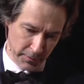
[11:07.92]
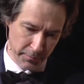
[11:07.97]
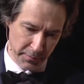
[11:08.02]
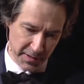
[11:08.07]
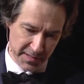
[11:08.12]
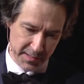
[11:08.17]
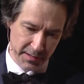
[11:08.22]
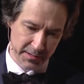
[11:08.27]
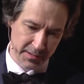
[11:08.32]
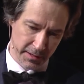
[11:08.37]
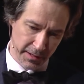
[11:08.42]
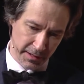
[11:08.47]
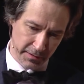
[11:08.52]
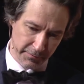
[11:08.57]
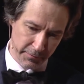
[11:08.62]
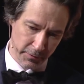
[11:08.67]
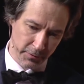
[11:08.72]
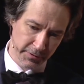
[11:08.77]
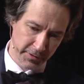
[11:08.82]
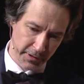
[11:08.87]
Byzantine
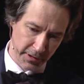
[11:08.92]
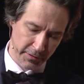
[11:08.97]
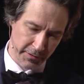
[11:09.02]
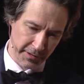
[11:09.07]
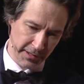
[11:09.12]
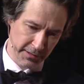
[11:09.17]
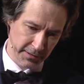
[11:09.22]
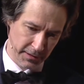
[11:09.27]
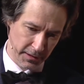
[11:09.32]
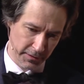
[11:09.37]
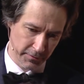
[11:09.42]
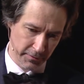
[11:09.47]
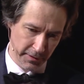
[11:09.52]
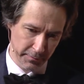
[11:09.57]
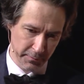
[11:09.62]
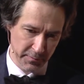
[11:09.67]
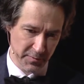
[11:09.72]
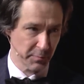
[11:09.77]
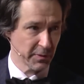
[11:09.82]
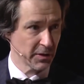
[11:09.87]
fault-tolerant
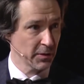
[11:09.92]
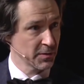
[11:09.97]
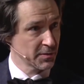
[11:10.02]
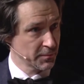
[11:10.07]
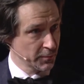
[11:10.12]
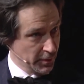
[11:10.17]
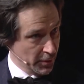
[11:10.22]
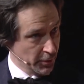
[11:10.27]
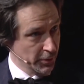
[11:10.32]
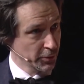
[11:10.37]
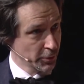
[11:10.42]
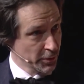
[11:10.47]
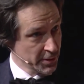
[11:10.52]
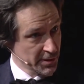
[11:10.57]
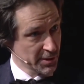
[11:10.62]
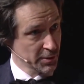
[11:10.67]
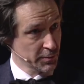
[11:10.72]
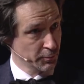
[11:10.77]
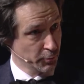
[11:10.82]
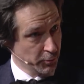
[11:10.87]
algorithms, because yours
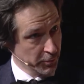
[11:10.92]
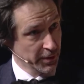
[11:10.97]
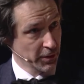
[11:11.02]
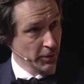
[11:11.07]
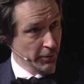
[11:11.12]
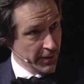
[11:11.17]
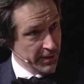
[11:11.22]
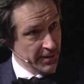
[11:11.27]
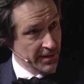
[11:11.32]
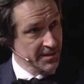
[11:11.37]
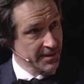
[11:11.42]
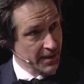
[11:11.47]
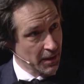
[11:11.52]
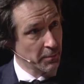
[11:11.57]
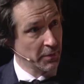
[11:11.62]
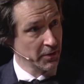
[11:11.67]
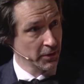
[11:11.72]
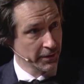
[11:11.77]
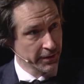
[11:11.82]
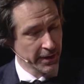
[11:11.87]
is in a
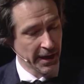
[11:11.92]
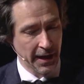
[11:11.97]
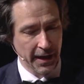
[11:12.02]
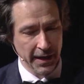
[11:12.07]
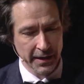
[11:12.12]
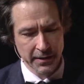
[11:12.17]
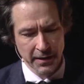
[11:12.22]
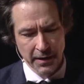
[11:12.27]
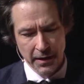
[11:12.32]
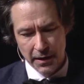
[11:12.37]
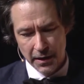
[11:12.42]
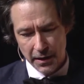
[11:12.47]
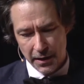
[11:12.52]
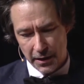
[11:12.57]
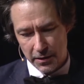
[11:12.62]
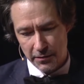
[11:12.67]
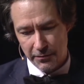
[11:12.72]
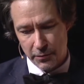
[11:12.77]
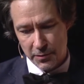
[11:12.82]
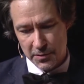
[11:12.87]
sample of that,
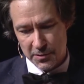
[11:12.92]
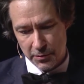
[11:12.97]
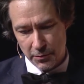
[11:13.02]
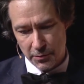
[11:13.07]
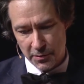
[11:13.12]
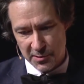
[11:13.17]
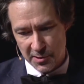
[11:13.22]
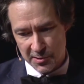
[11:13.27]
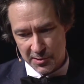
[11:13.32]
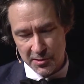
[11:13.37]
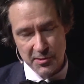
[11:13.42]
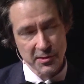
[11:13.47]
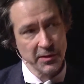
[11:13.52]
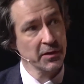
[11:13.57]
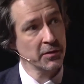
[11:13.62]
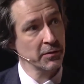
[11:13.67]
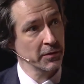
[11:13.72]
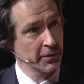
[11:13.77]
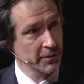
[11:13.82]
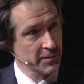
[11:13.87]
and of course yours is a
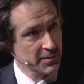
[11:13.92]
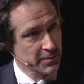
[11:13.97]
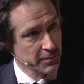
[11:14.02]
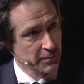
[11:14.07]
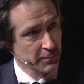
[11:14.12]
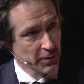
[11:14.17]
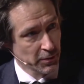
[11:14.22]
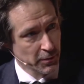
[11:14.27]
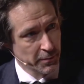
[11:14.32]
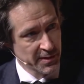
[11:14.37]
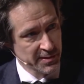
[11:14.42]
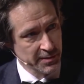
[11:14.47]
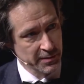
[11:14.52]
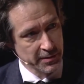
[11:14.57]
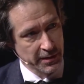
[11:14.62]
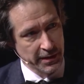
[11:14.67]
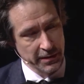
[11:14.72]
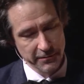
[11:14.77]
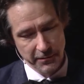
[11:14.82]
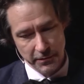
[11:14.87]
synchronous
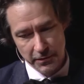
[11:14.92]
Byzantine